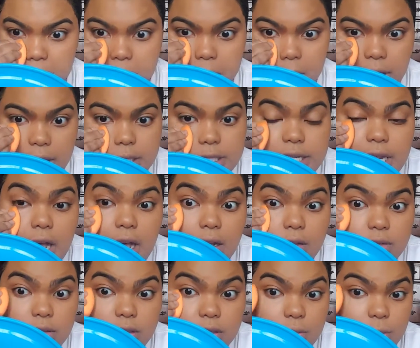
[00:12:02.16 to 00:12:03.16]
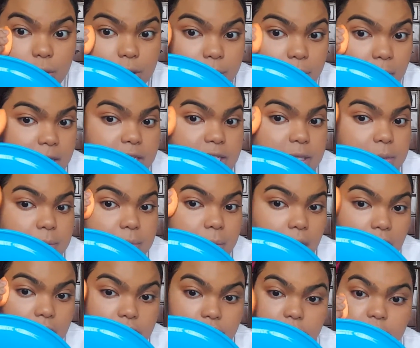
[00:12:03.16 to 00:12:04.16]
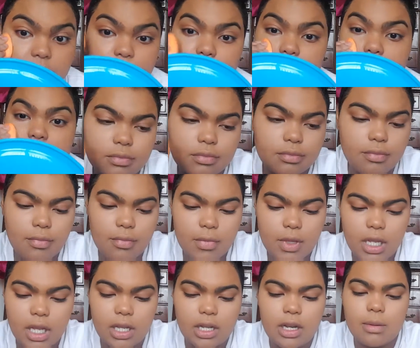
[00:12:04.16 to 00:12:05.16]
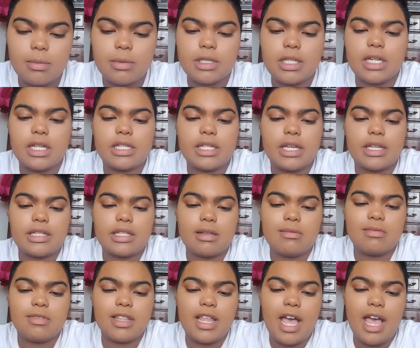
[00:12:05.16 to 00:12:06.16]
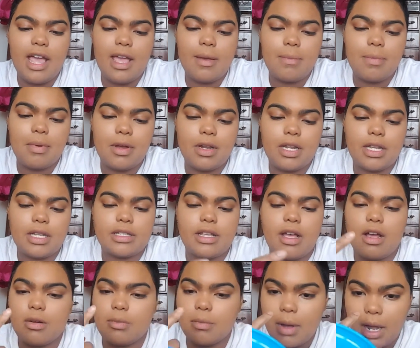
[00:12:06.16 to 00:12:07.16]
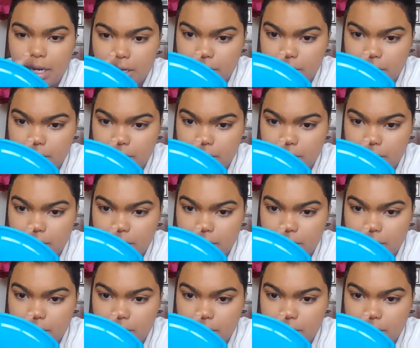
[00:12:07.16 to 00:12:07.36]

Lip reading: blend out with my sponge this way. Now I'm just going to take some of that and put it down my